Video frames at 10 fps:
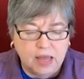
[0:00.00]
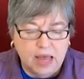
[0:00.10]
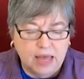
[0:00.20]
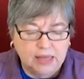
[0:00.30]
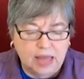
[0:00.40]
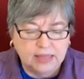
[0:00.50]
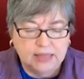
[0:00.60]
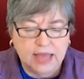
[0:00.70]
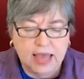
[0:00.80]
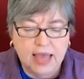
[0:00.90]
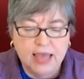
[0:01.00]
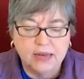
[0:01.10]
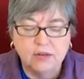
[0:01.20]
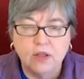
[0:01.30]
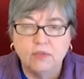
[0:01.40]
I like the
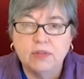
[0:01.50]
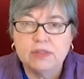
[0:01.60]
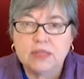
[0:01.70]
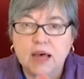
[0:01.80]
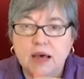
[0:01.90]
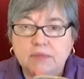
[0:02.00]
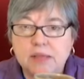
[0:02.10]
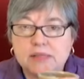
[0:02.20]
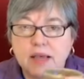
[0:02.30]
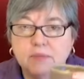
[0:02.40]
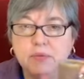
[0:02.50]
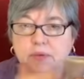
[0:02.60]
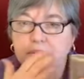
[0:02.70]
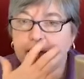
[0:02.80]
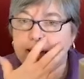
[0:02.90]
handle on this cup because I can
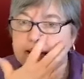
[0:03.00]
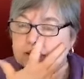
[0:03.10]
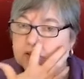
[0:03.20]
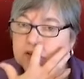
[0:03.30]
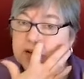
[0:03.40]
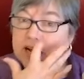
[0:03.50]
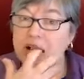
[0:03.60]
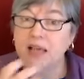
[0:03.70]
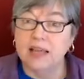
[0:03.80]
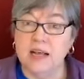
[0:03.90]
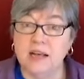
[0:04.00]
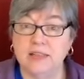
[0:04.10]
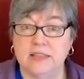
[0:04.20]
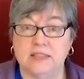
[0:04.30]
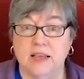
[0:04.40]
put my hands through it and I can hug
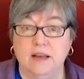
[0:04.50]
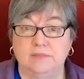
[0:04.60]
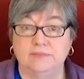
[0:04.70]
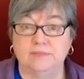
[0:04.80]
this cup.